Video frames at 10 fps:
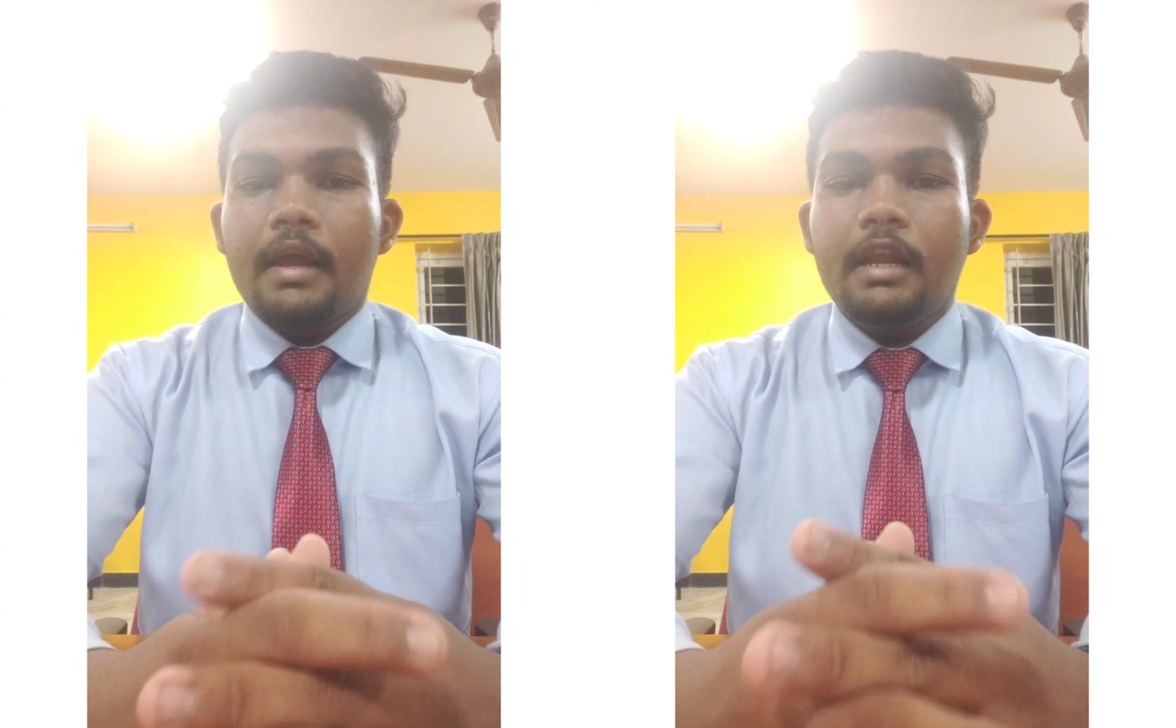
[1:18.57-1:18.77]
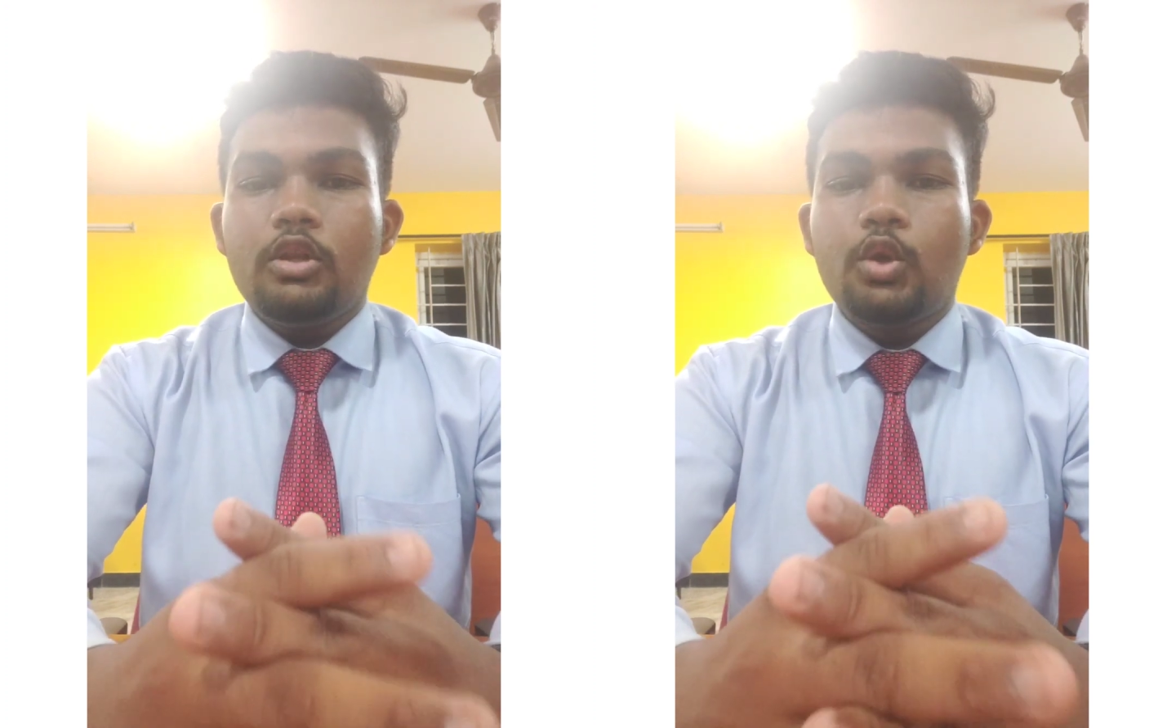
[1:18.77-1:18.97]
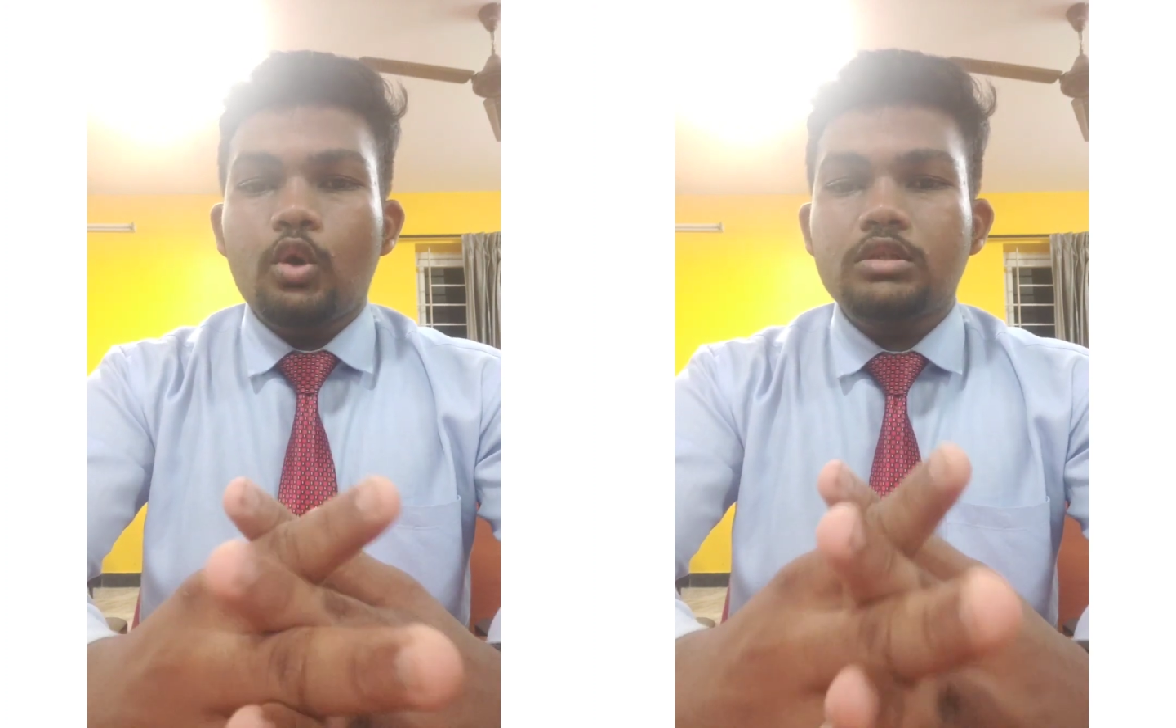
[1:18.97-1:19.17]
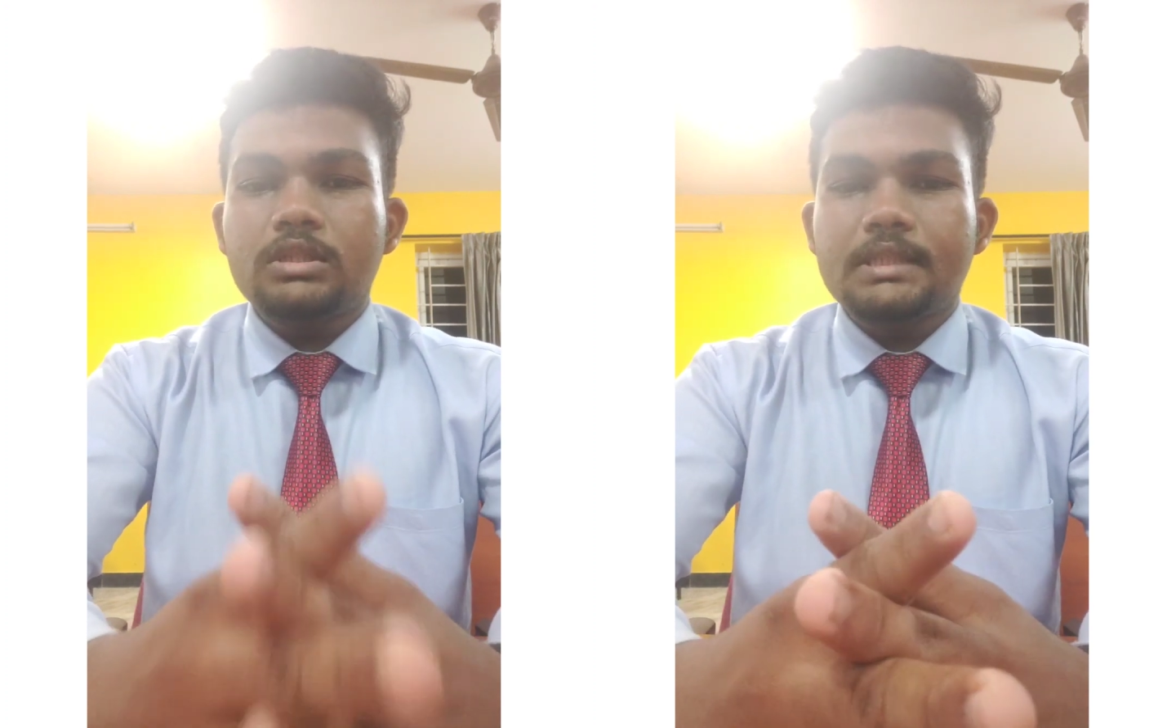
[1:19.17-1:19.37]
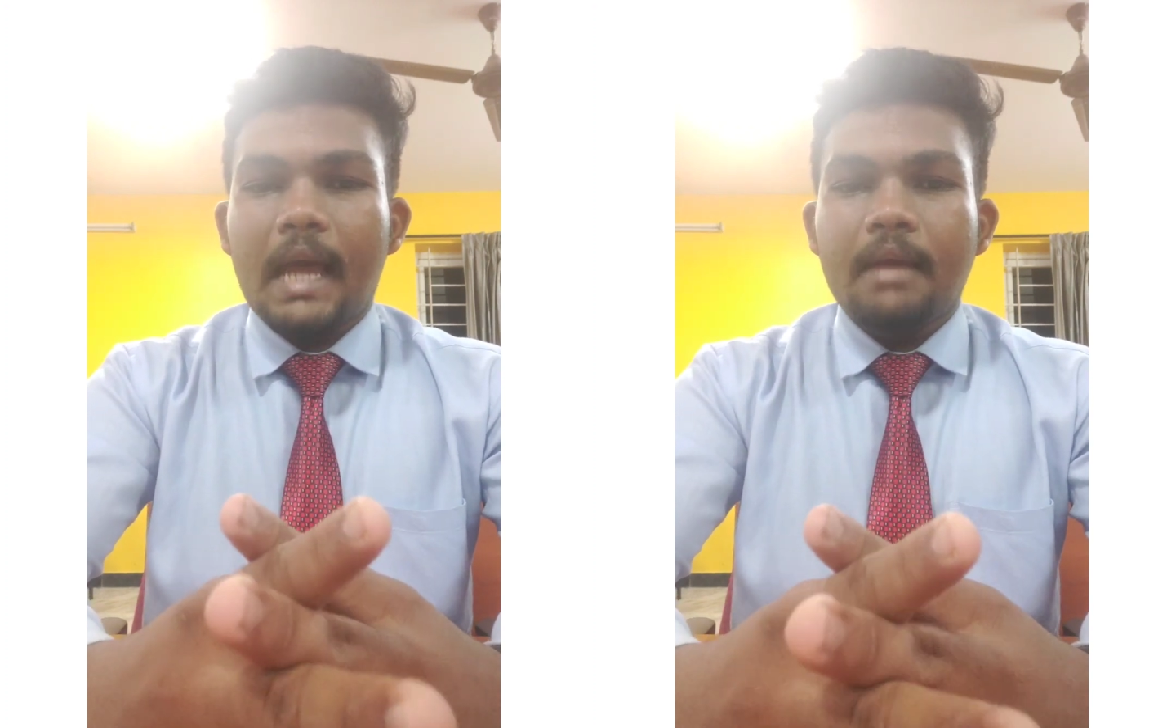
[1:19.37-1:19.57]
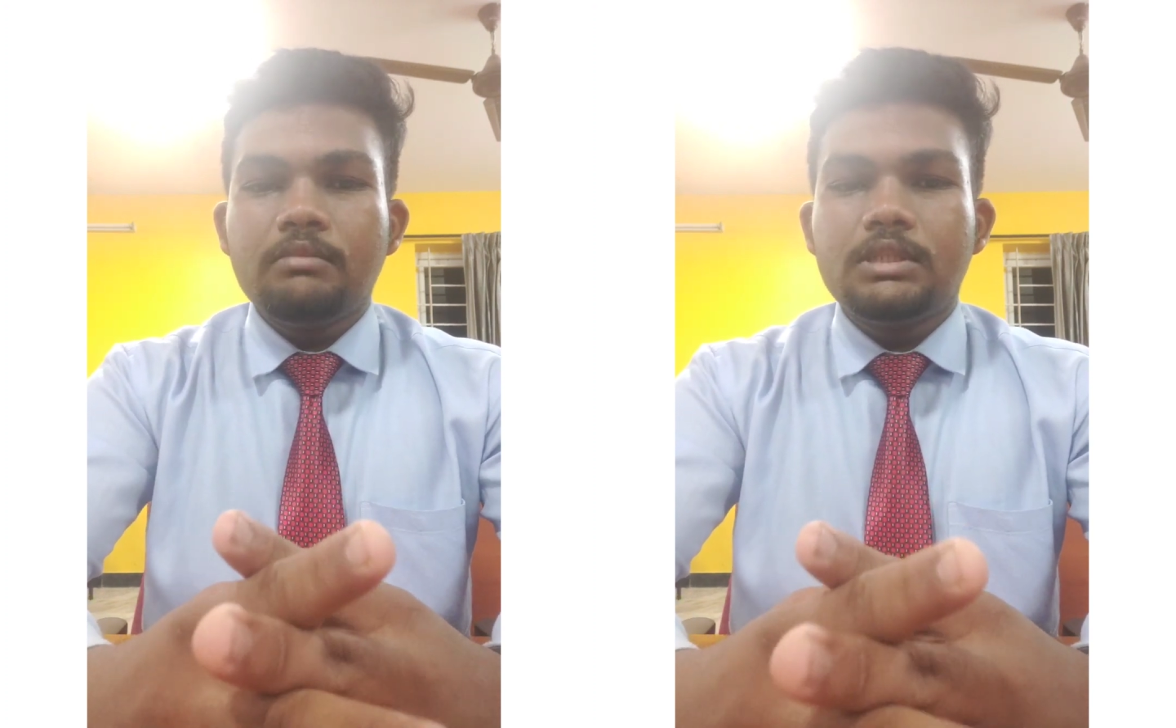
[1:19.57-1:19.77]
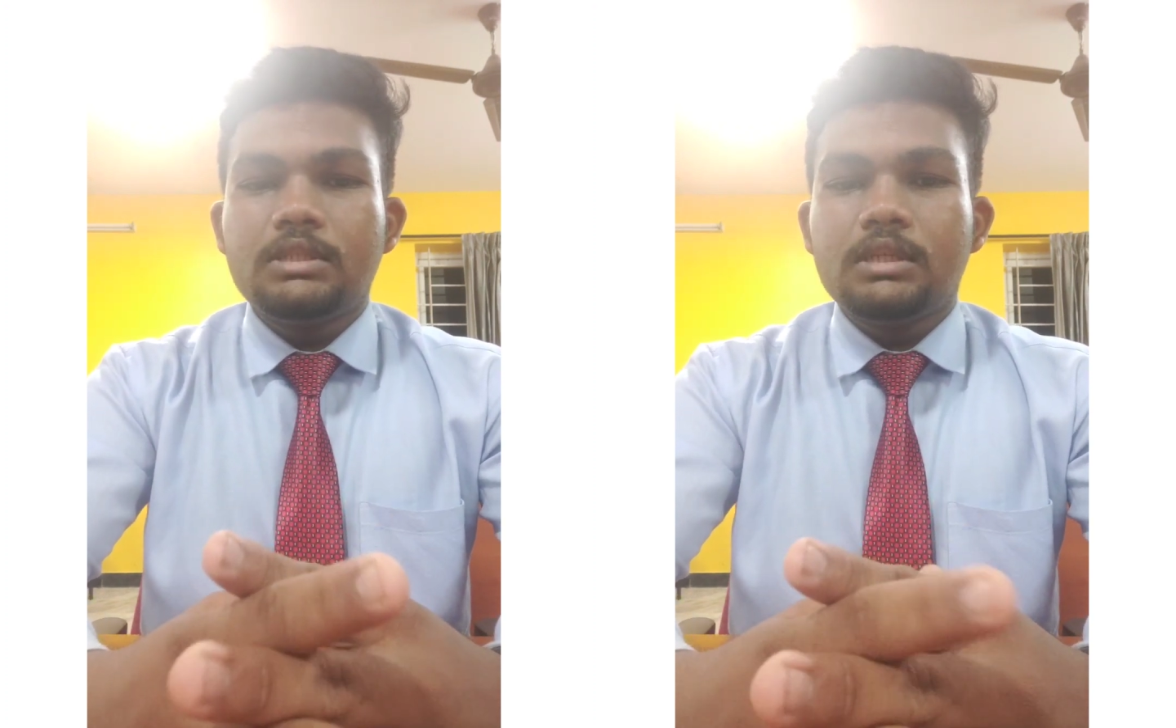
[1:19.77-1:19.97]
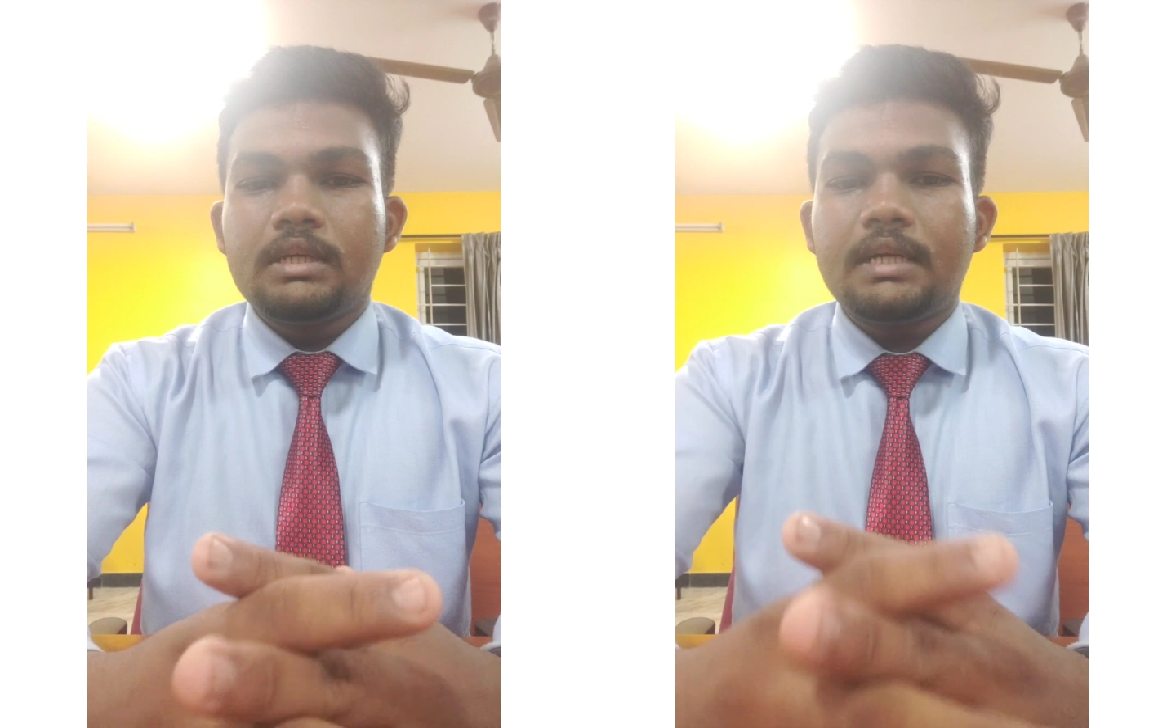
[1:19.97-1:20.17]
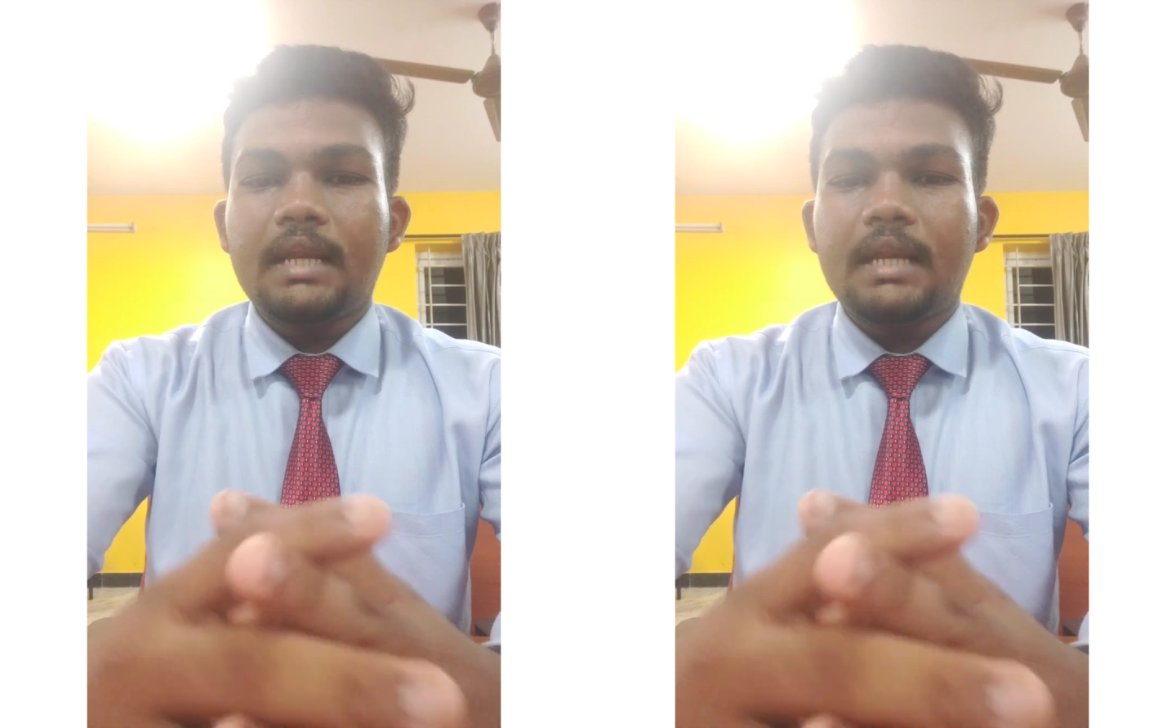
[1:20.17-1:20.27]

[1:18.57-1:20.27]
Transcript: In those times,